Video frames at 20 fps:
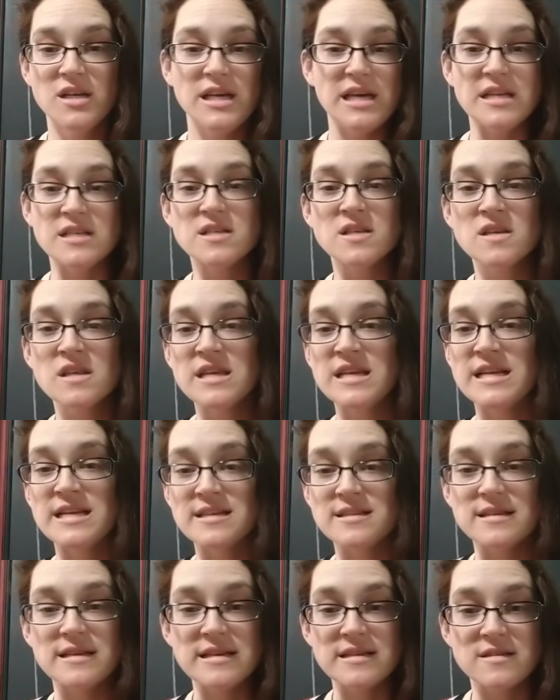Insulin
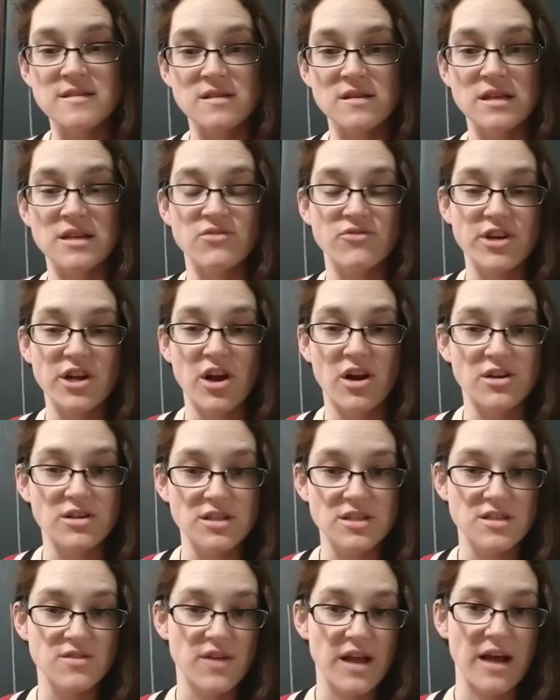is insulin
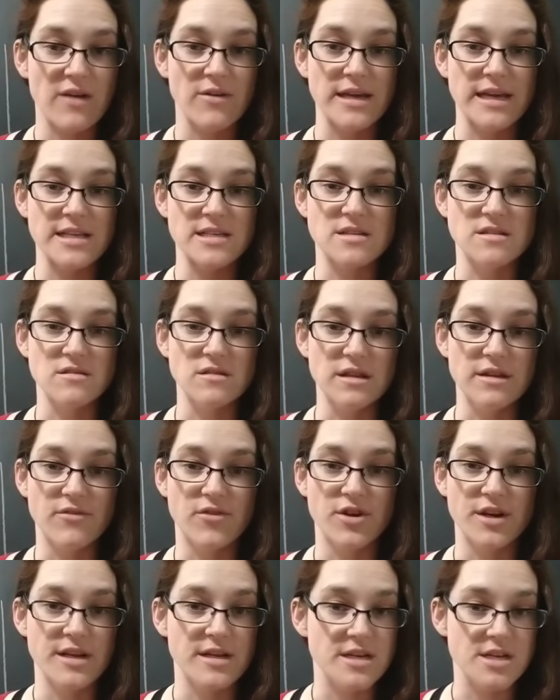regardless of how it gets
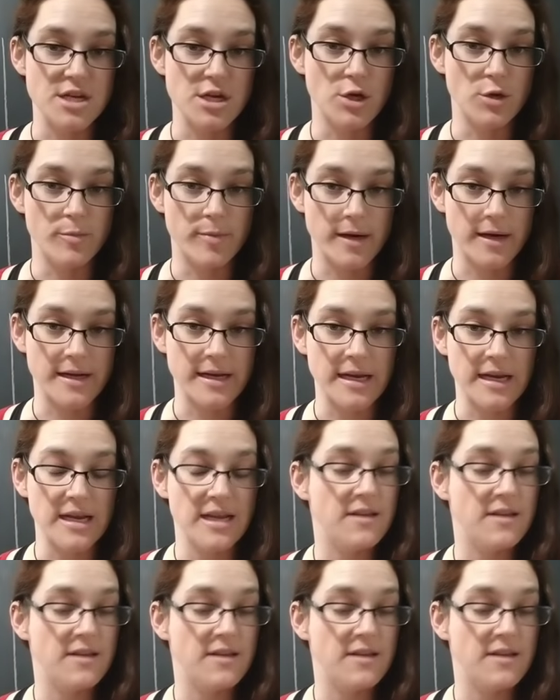delivered into your body.